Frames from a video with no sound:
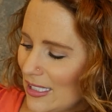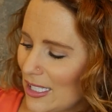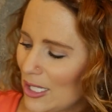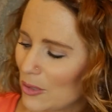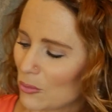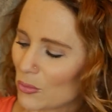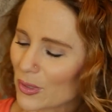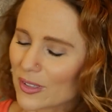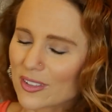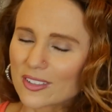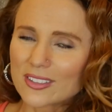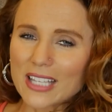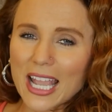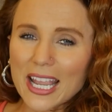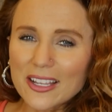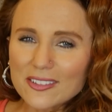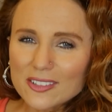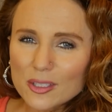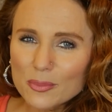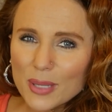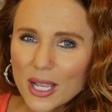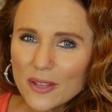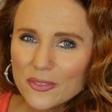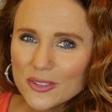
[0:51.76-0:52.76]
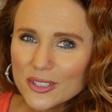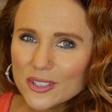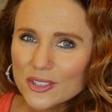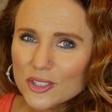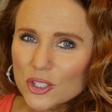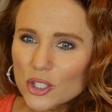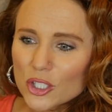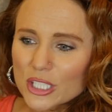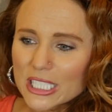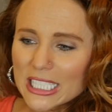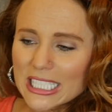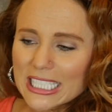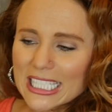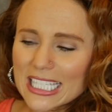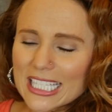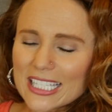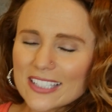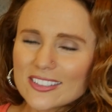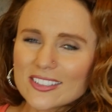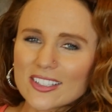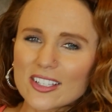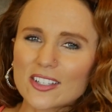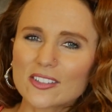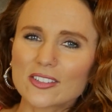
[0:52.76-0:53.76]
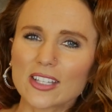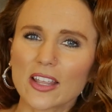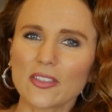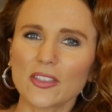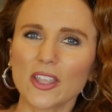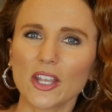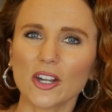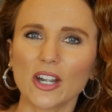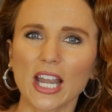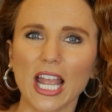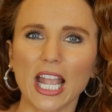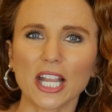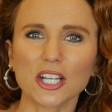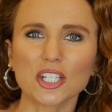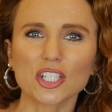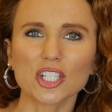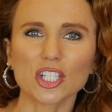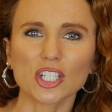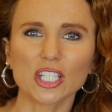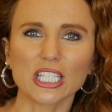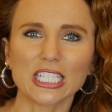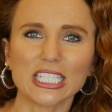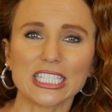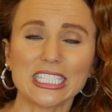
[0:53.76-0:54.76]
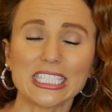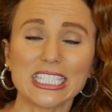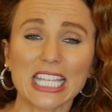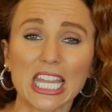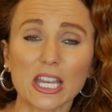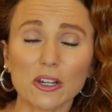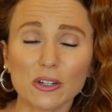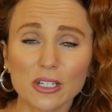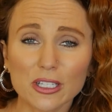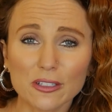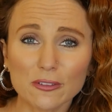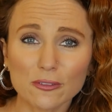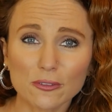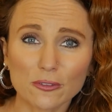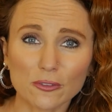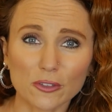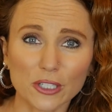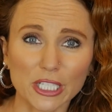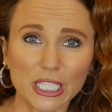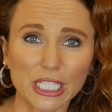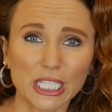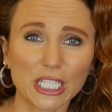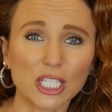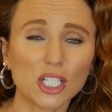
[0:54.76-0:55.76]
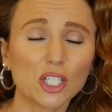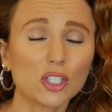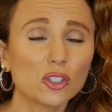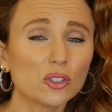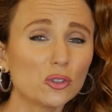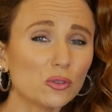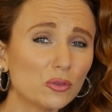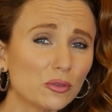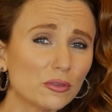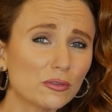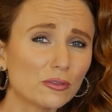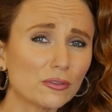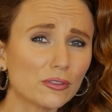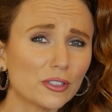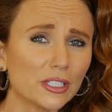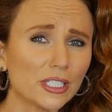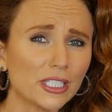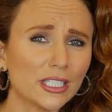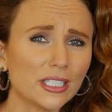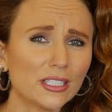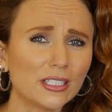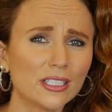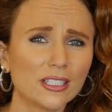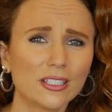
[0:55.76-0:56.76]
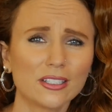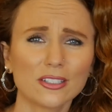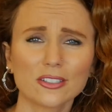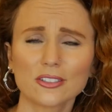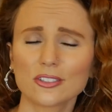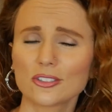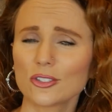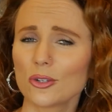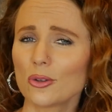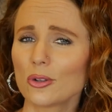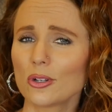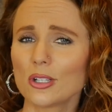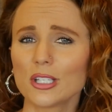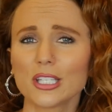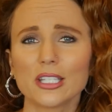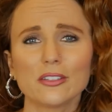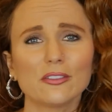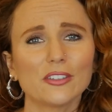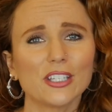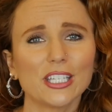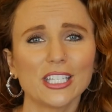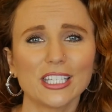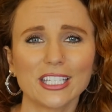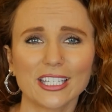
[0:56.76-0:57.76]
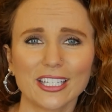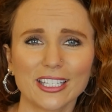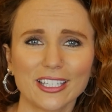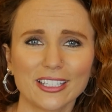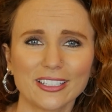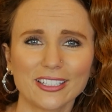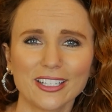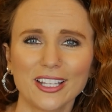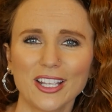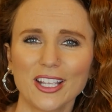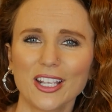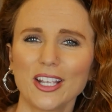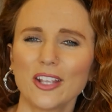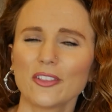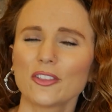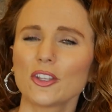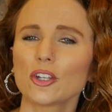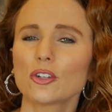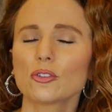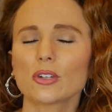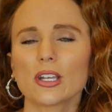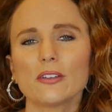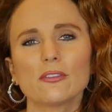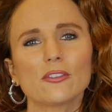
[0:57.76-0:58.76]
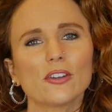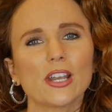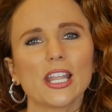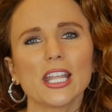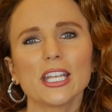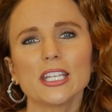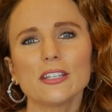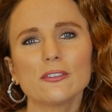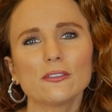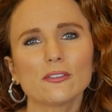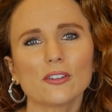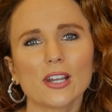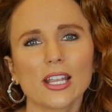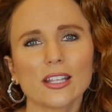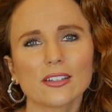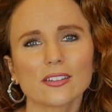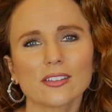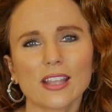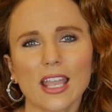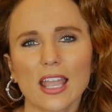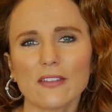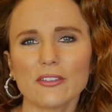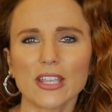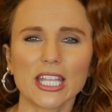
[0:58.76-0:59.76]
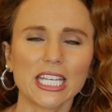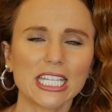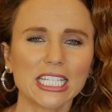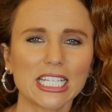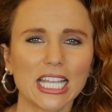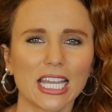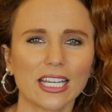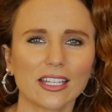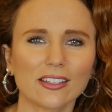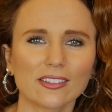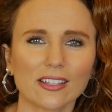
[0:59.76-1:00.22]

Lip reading: What's nice about these cookie kits is that they're actually dairy-free, gluten-free, totally vegan. They're great for any friends that have any kind of